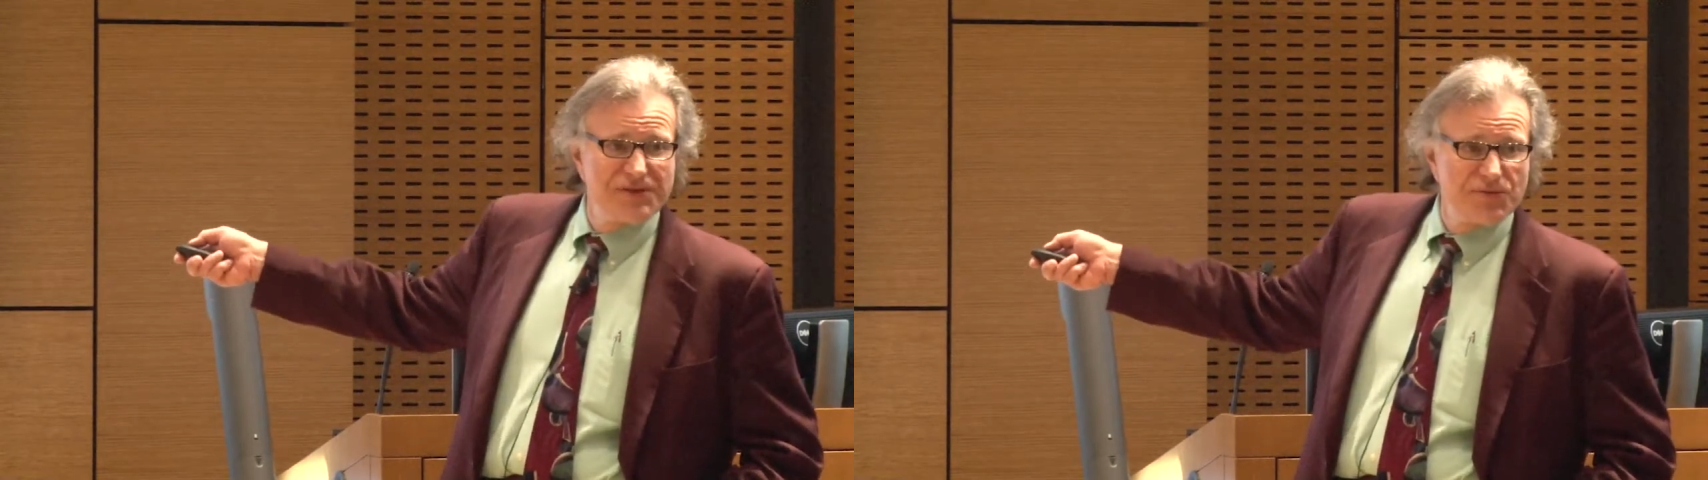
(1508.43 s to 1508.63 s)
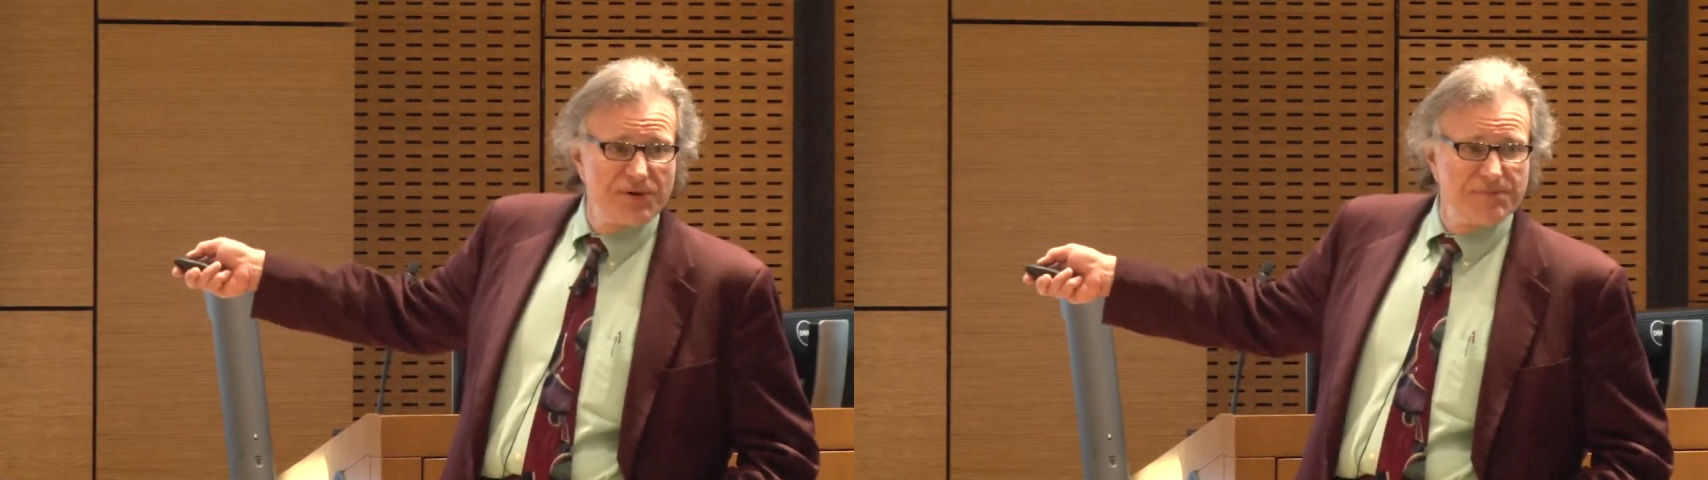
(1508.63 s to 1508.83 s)

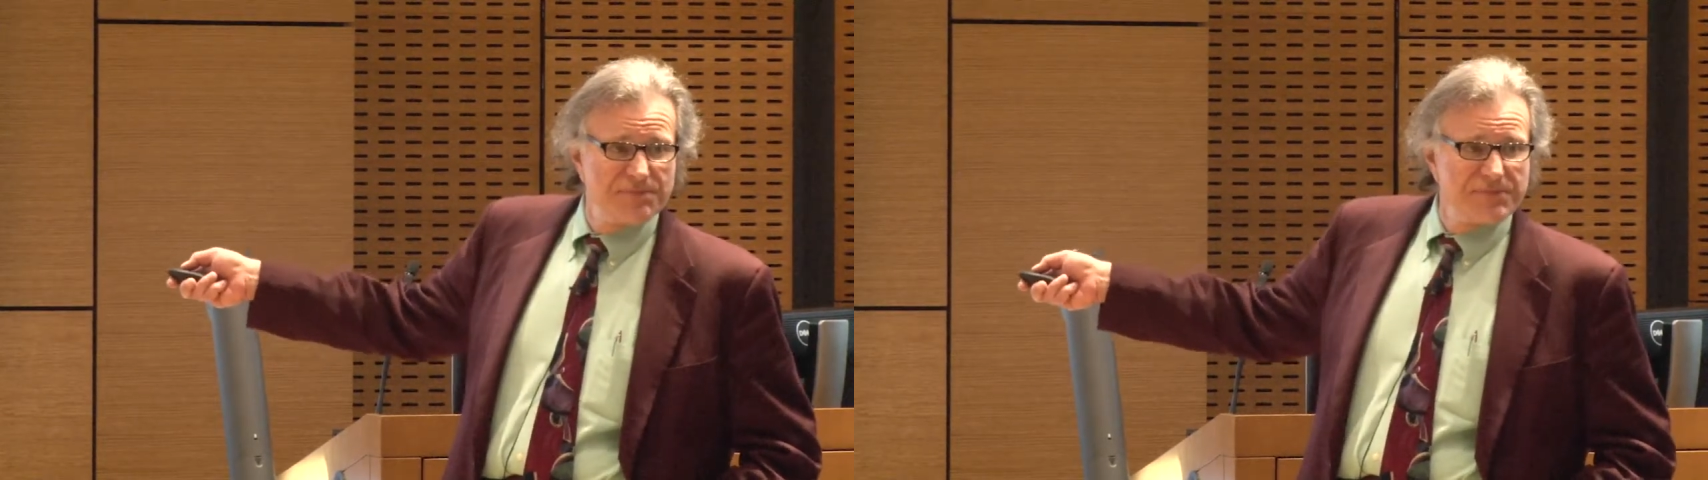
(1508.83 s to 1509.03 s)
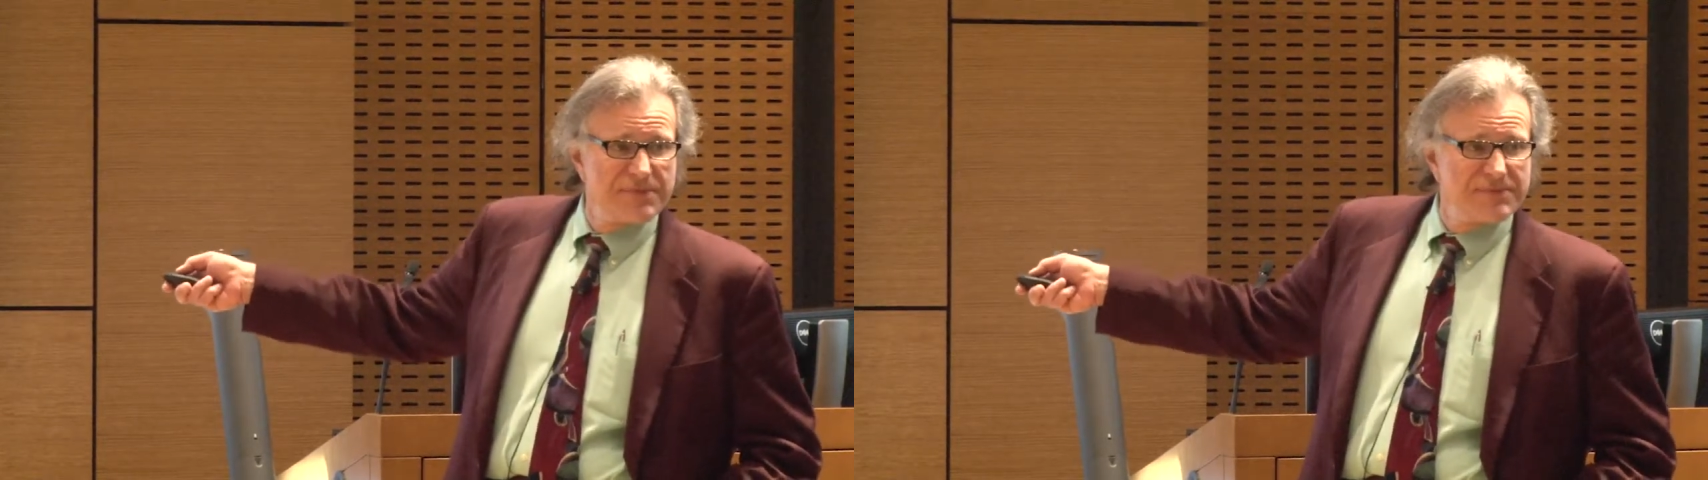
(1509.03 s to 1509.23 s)
there would
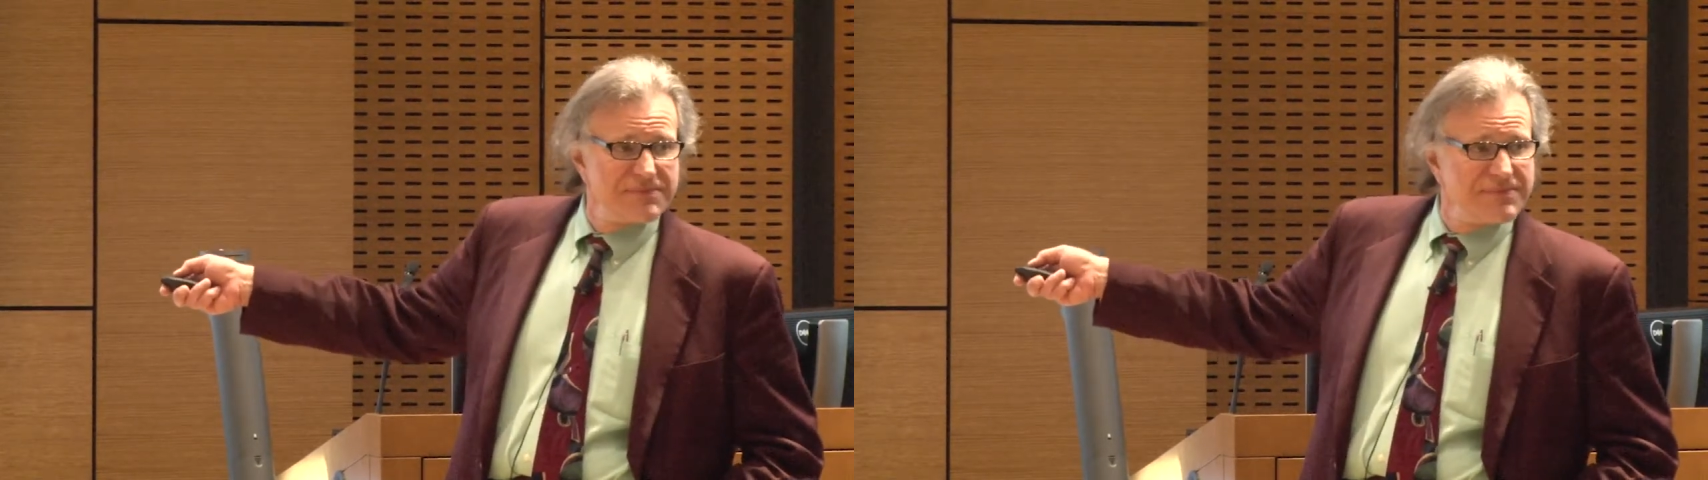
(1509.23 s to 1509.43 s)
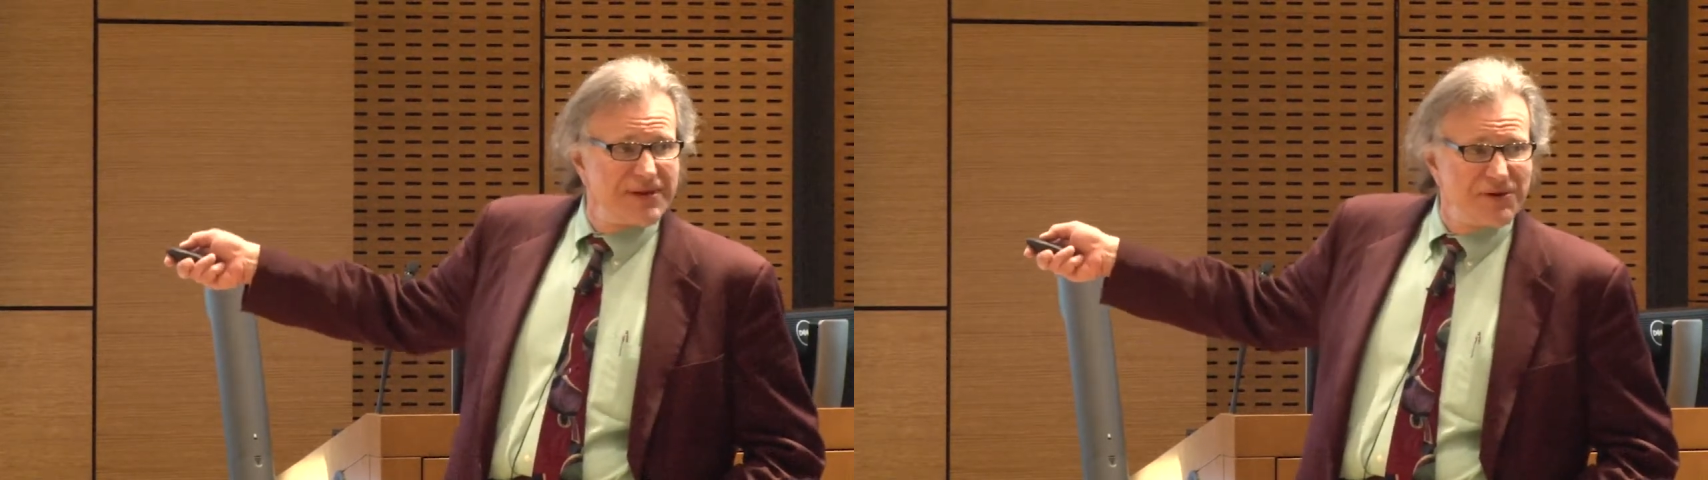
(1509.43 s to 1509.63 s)

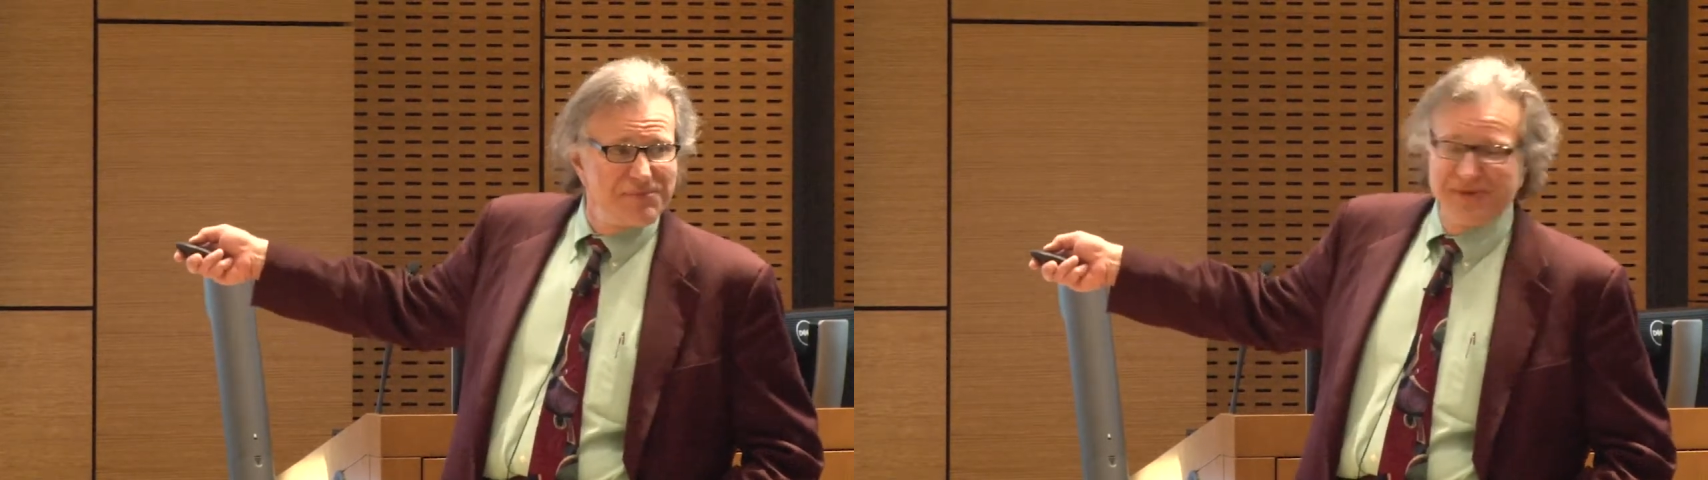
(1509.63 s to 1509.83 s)
have,